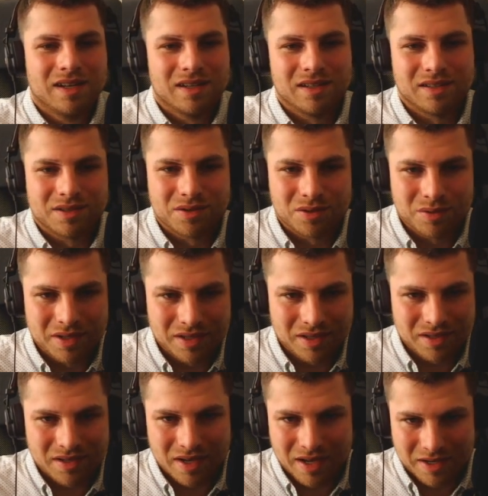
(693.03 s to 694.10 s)
So in this
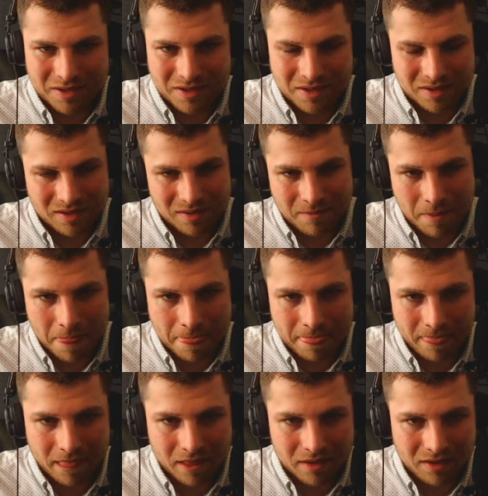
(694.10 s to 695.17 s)
case,
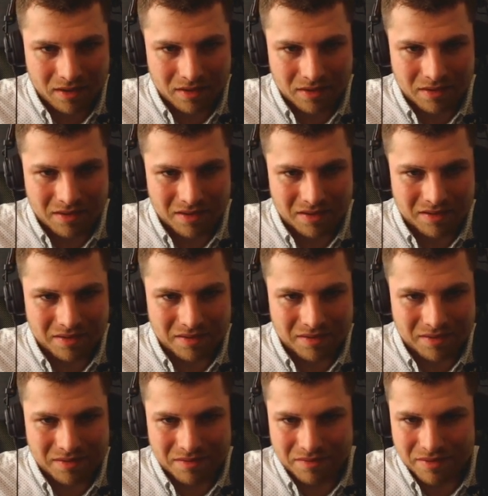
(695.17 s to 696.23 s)

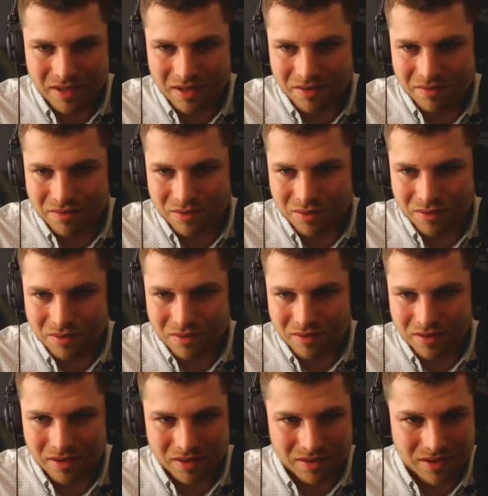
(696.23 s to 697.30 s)

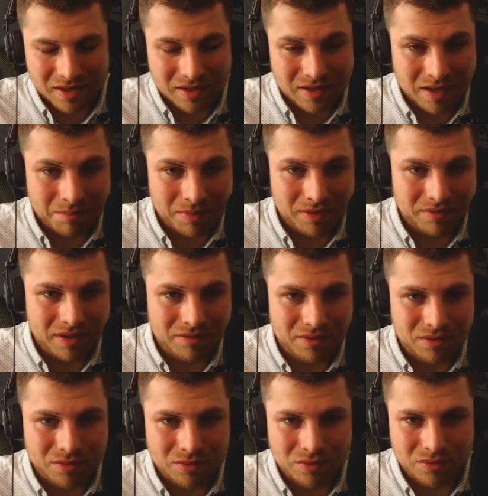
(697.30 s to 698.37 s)
in this example, we
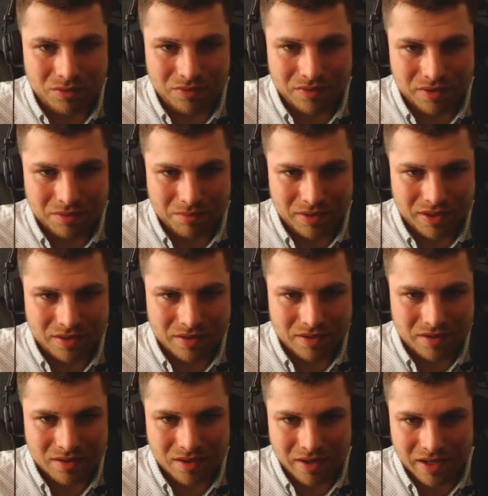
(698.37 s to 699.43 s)
want to, from this
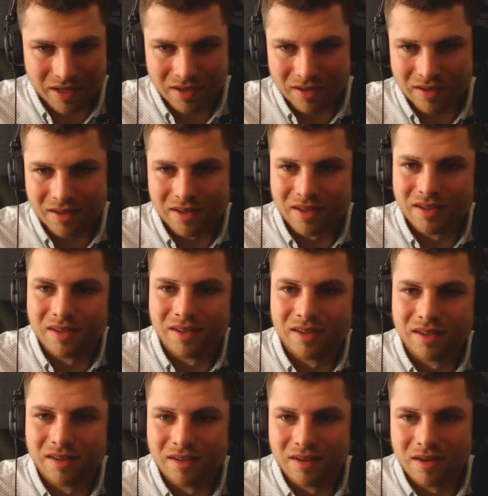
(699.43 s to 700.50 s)
string,
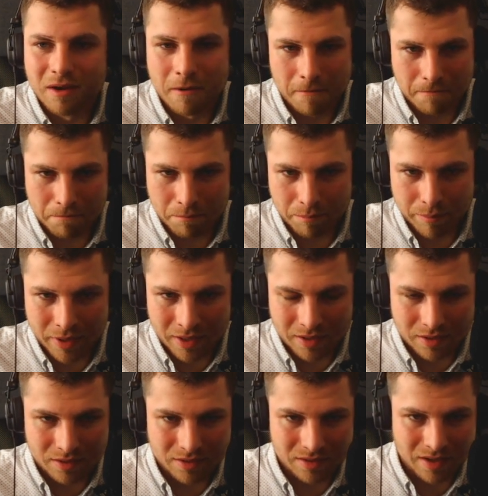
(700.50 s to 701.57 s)
pick
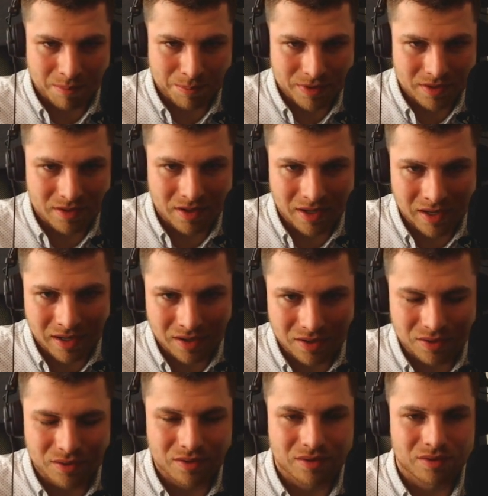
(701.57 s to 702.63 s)
substring
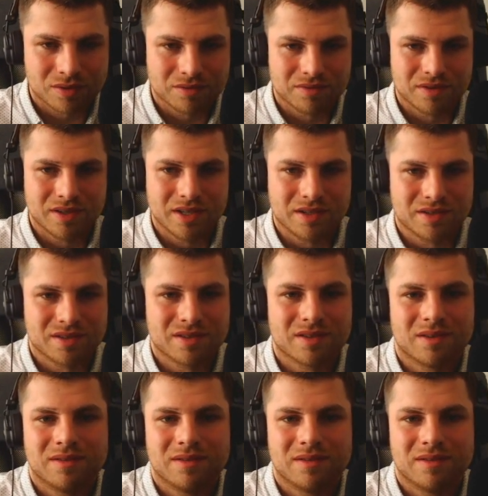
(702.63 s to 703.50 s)
of this.